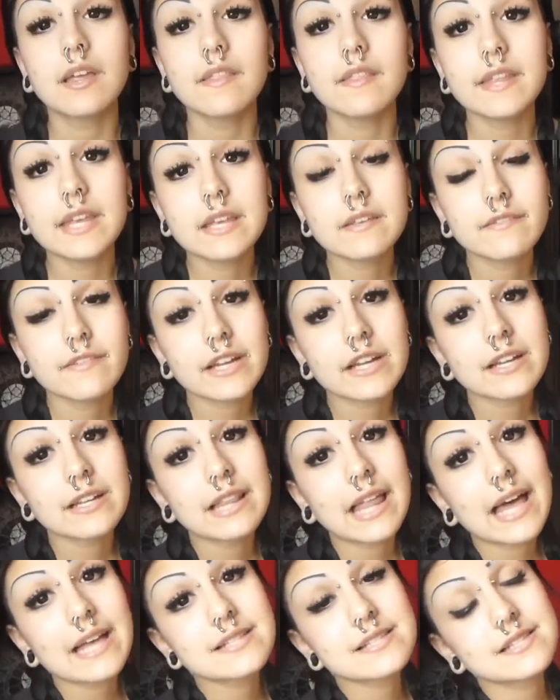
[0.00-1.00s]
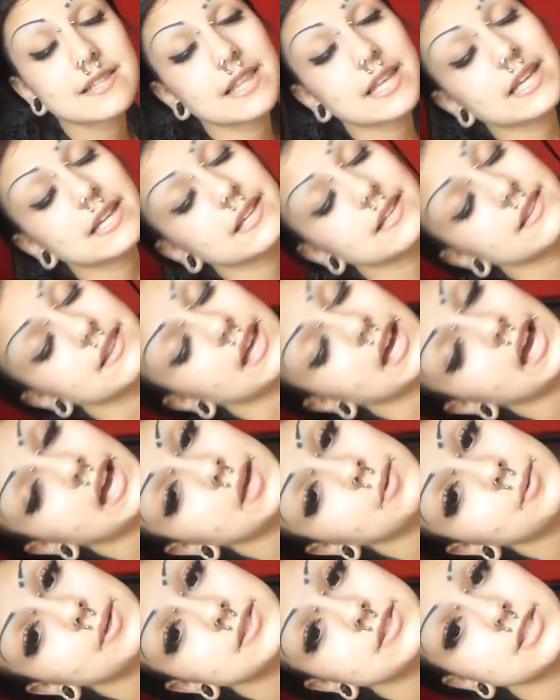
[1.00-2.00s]
The very last thing that
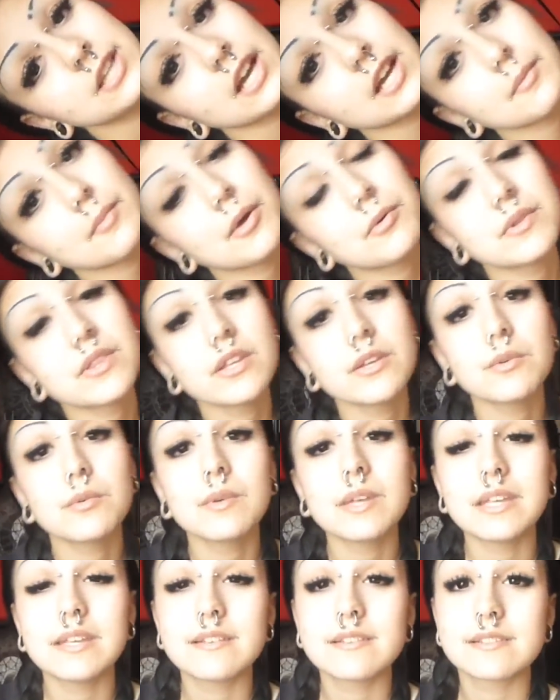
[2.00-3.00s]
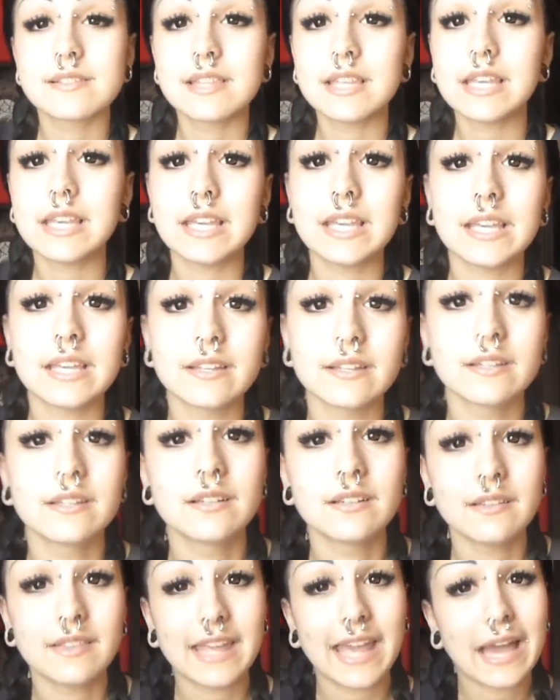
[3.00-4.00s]
I want to talk about with you is the
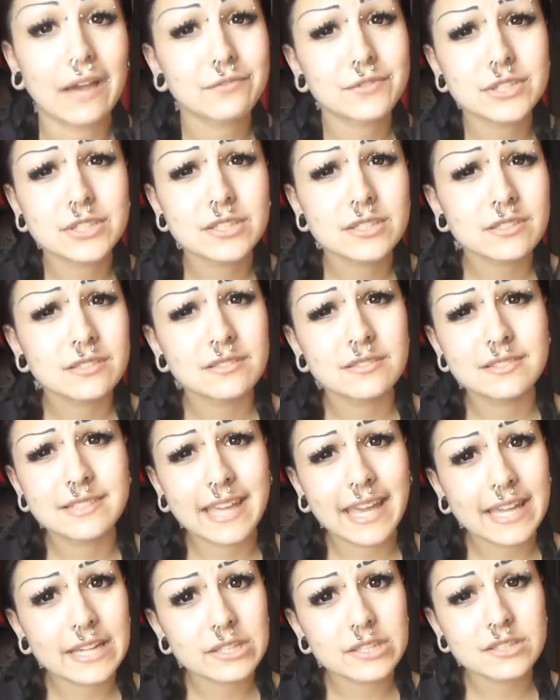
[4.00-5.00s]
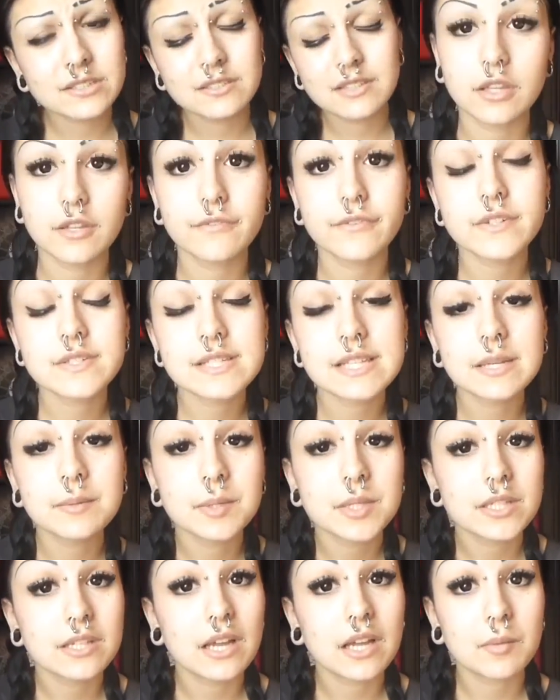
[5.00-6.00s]
aftercare. The first thing I'm
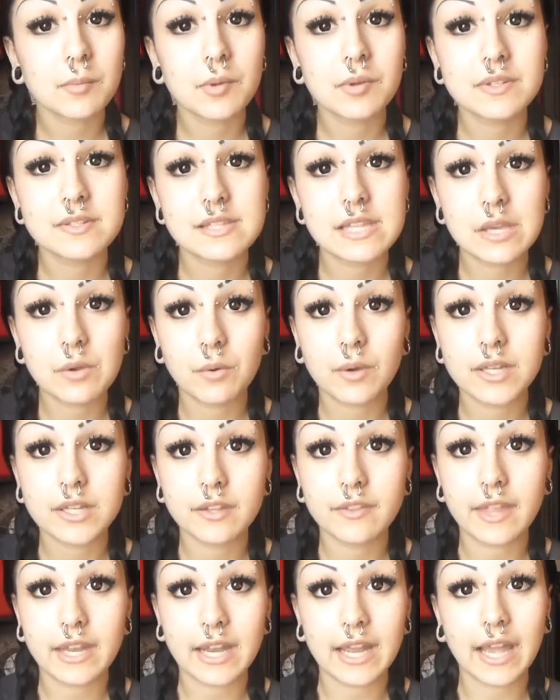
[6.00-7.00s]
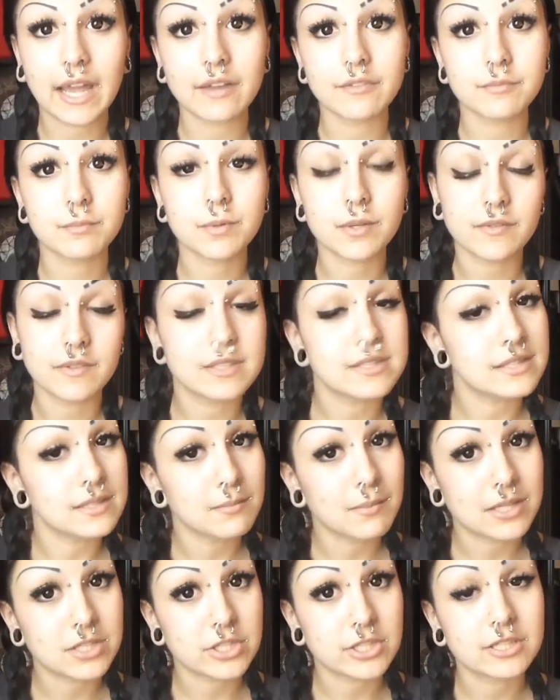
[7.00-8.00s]
going to talk about is the oil that I have previously
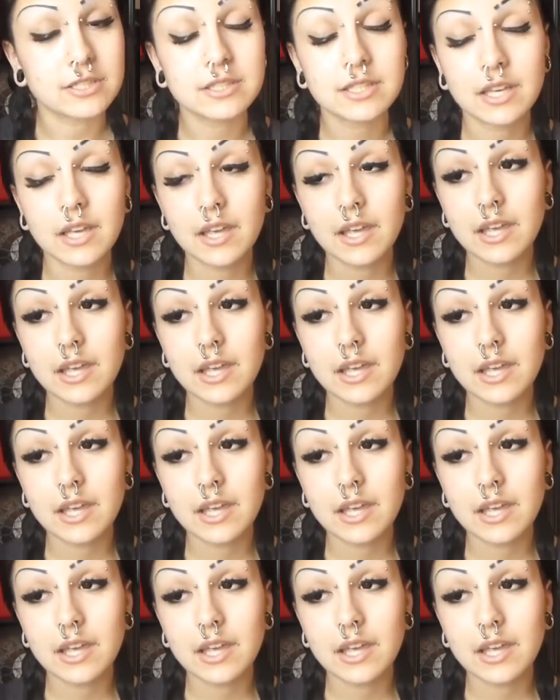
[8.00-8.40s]
mentioned.